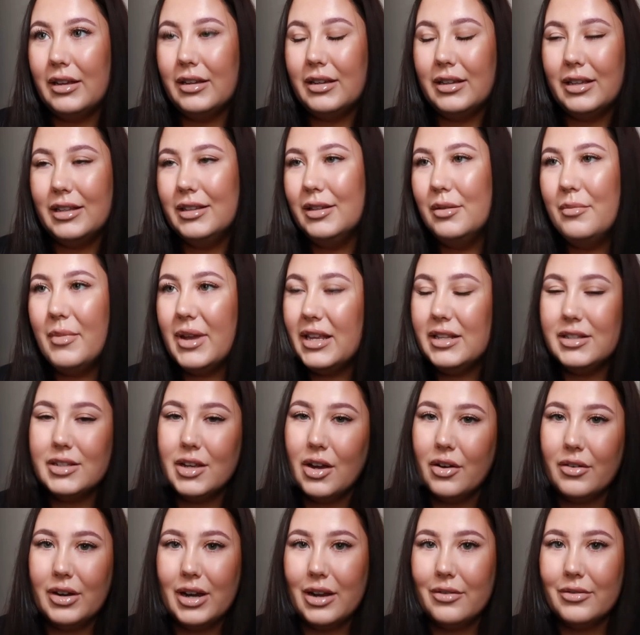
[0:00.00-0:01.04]
in the
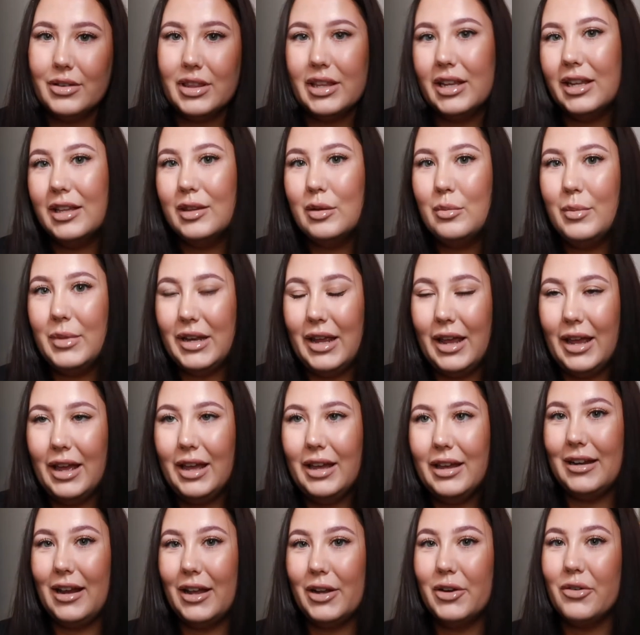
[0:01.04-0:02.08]
media and everything at the
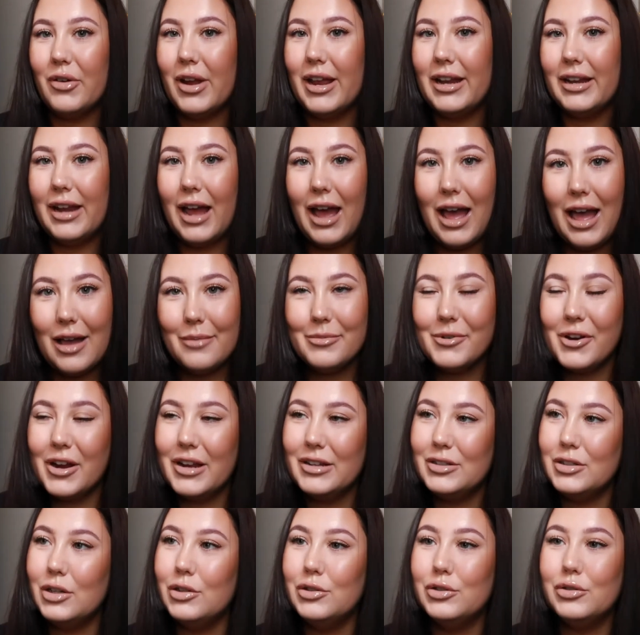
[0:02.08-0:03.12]
minute. Create an app, create
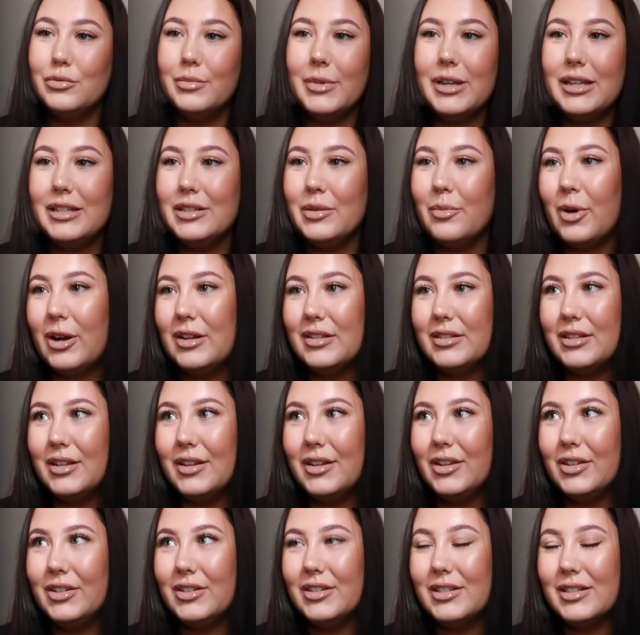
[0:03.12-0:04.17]
a social media
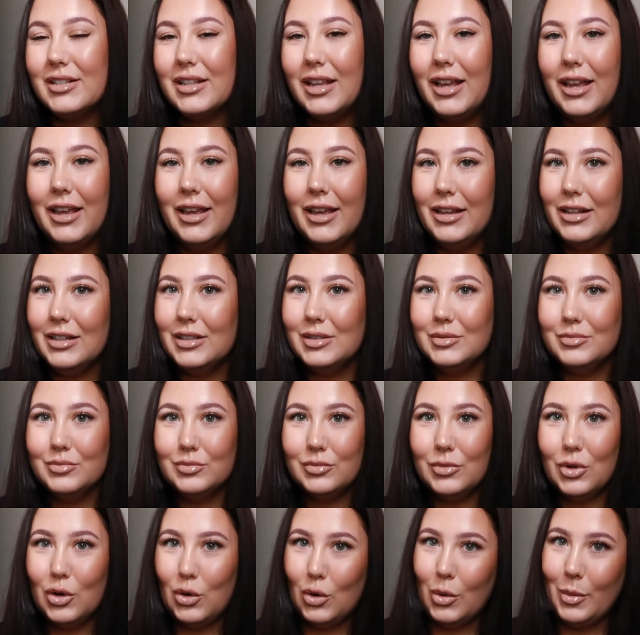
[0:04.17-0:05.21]
presence,
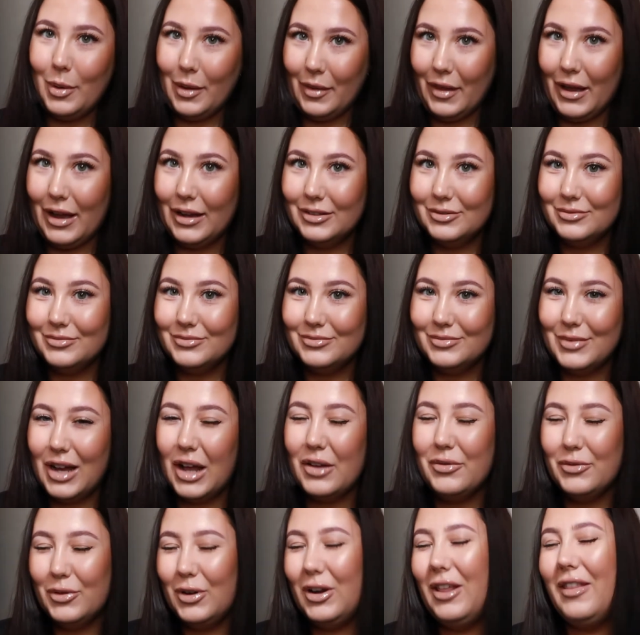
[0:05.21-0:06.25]
all about that.
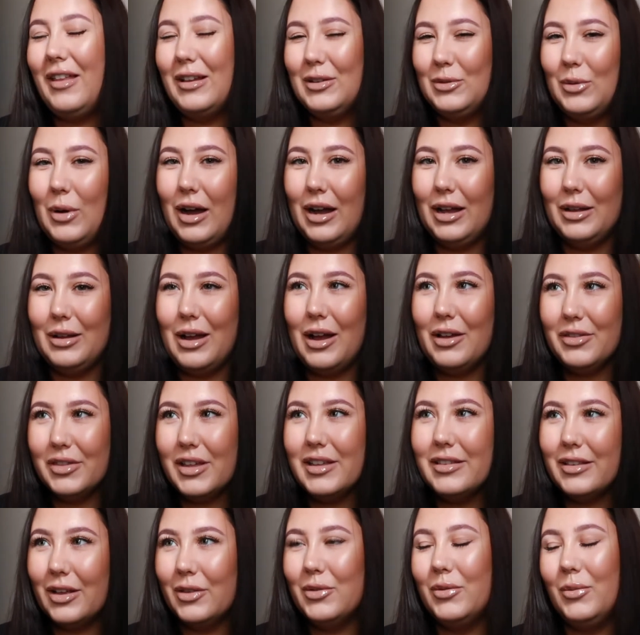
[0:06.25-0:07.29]
I feel that's what I
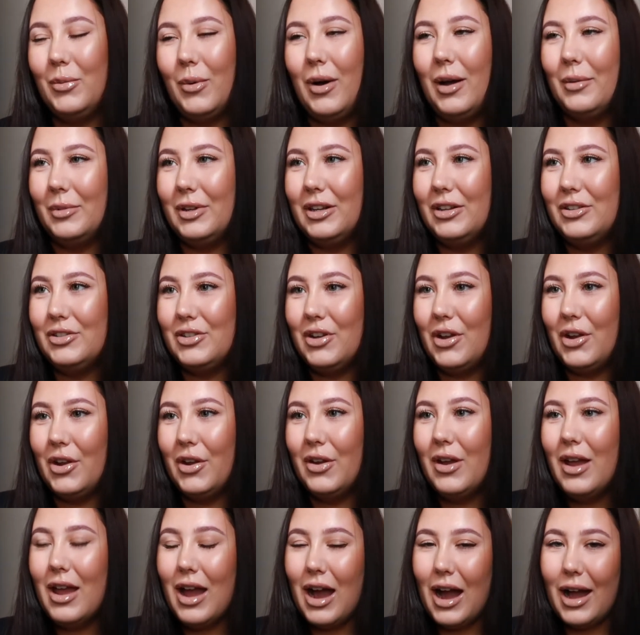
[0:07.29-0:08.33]
think that's what I'm gonna do.
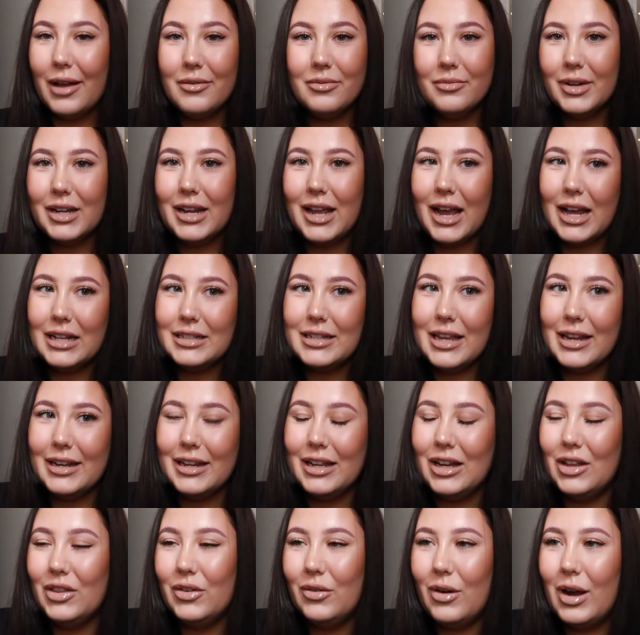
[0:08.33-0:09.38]
I haven't really had any
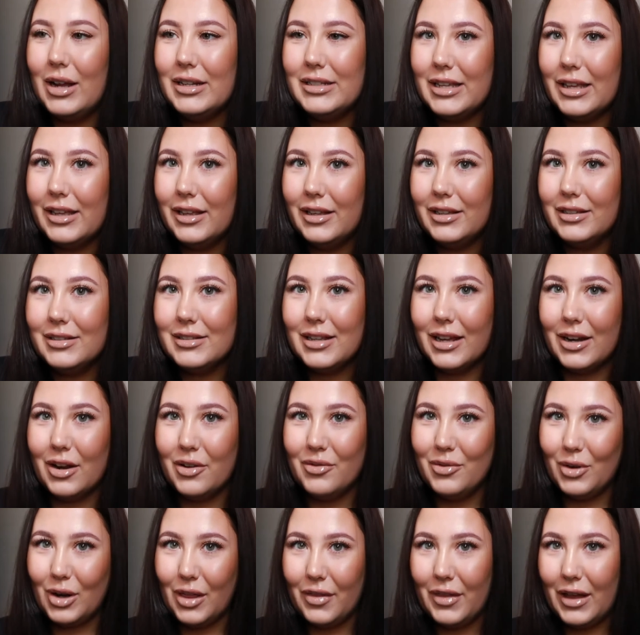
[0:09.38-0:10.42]
other ideas, and I
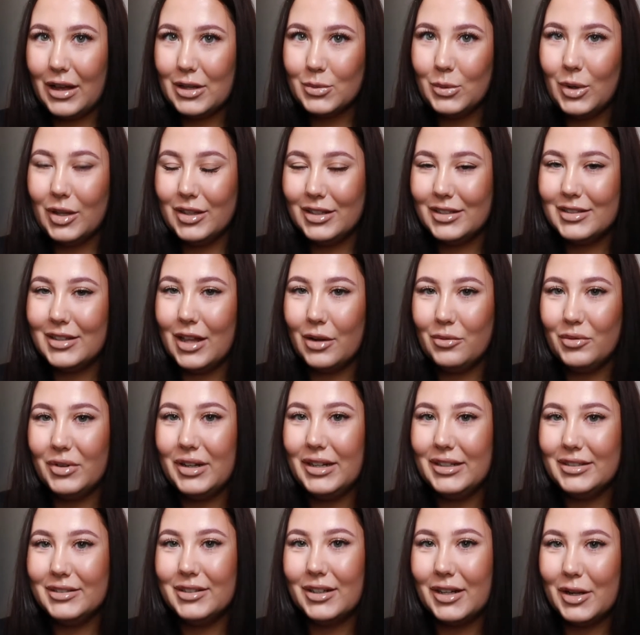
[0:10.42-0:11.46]
feel that's one that's
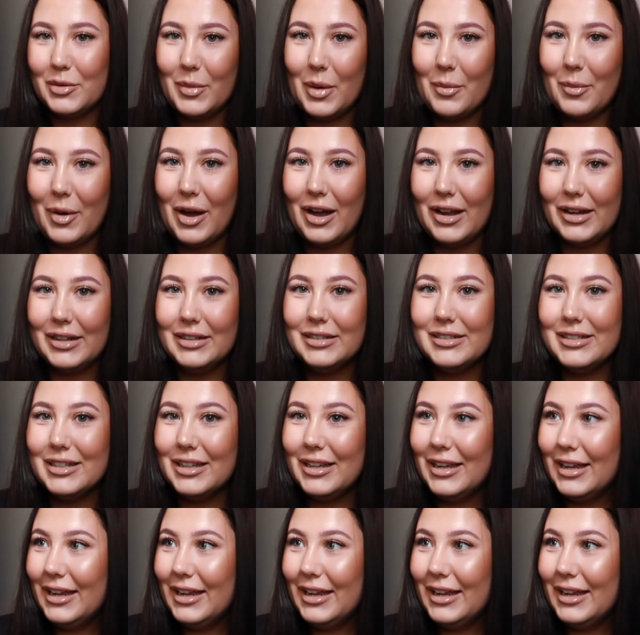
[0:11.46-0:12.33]
really stuck in my mind,